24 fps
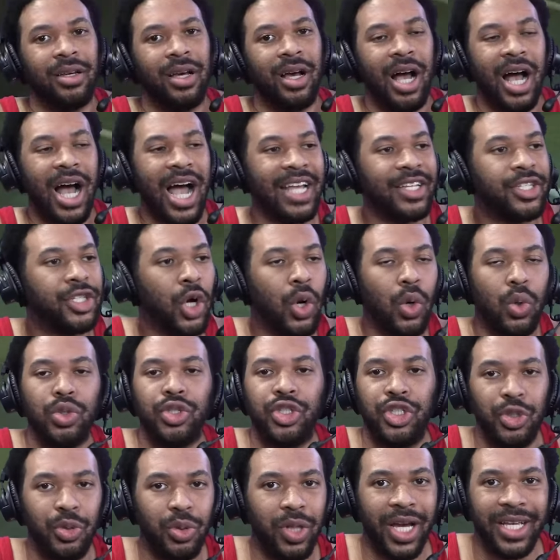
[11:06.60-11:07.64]
I told
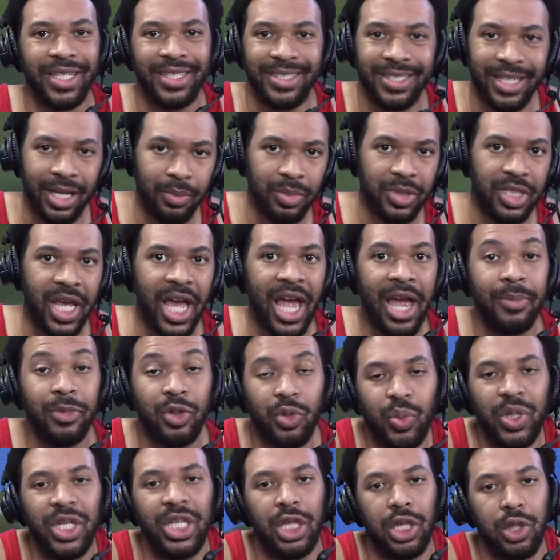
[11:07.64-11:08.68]
you, like, sometimes
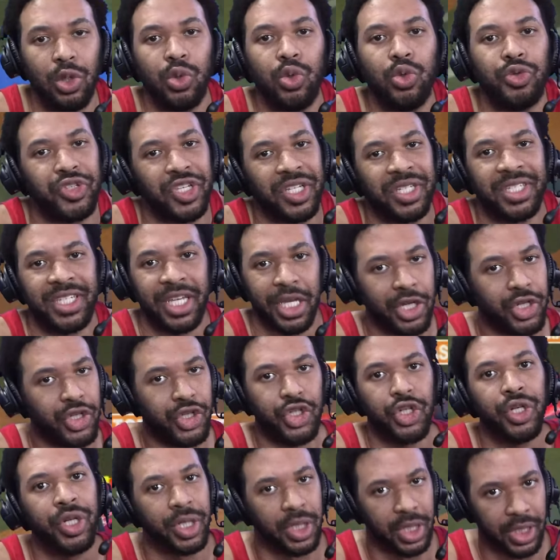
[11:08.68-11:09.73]
we lose
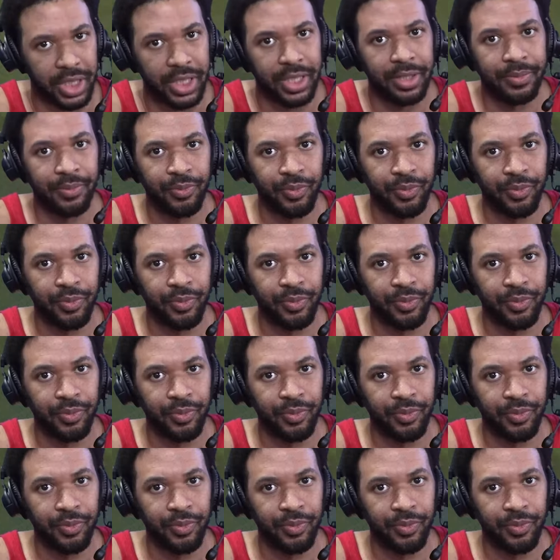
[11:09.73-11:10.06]
intentionally